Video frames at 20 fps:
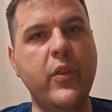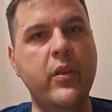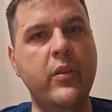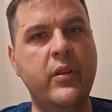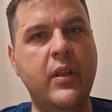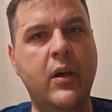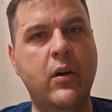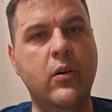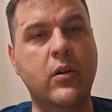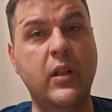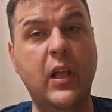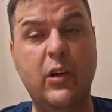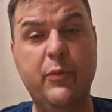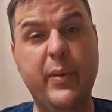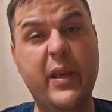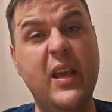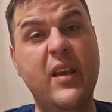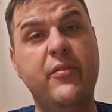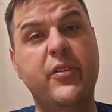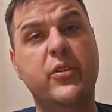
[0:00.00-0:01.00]
Now, cloud
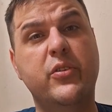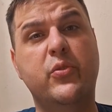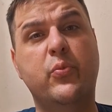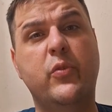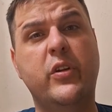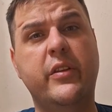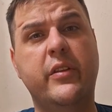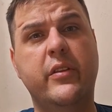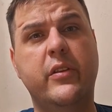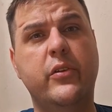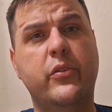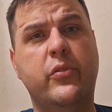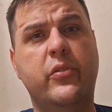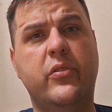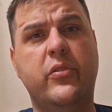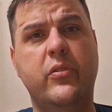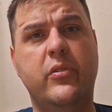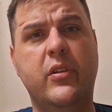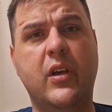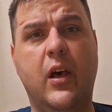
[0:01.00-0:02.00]
behavior is one of
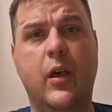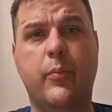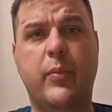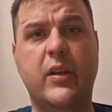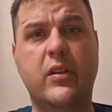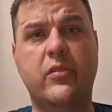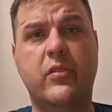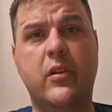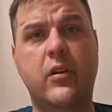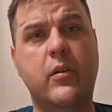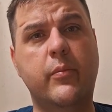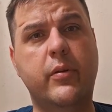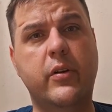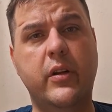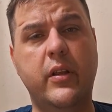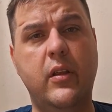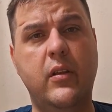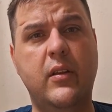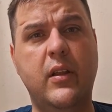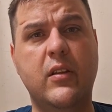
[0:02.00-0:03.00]
those topics
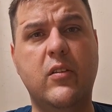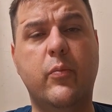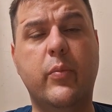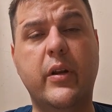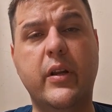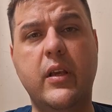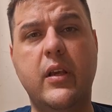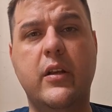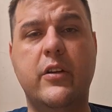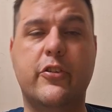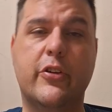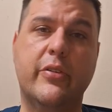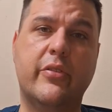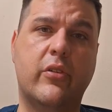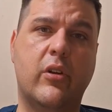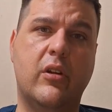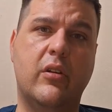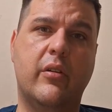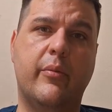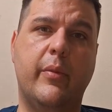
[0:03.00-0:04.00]
that's pretty
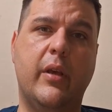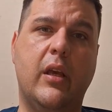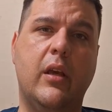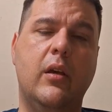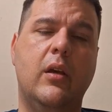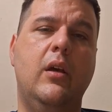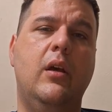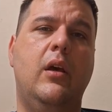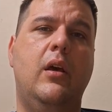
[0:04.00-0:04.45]
interesting to me,